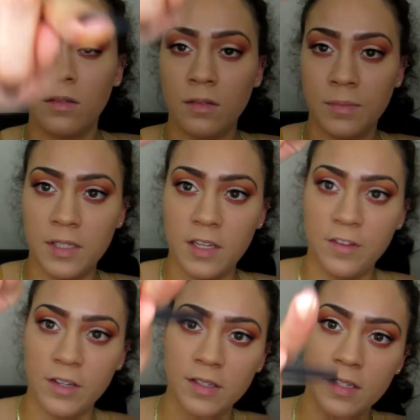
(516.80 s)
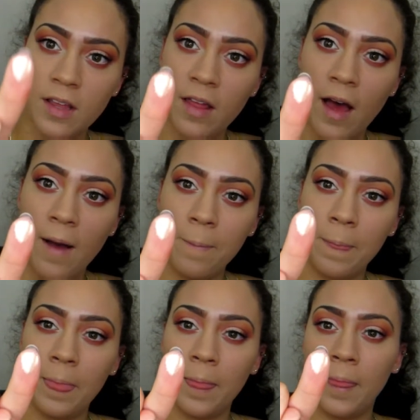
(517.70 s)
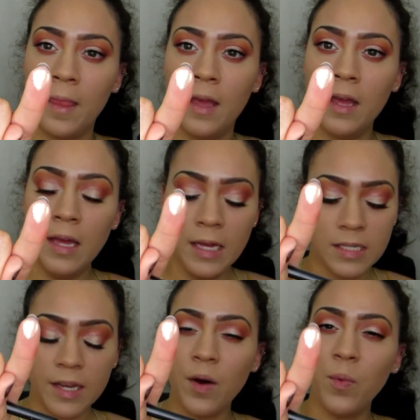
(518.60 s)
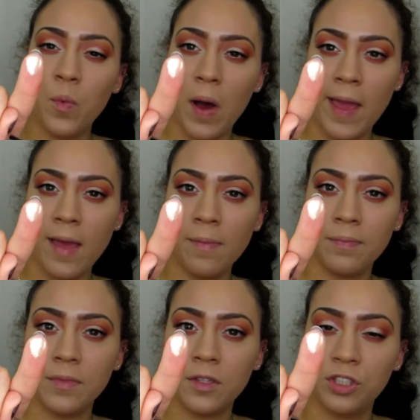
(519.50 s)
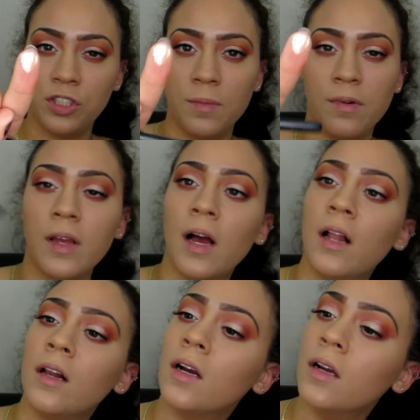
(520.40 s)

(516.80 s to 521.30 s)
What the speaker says: let me see if you can see that. It's like a white shimmery color.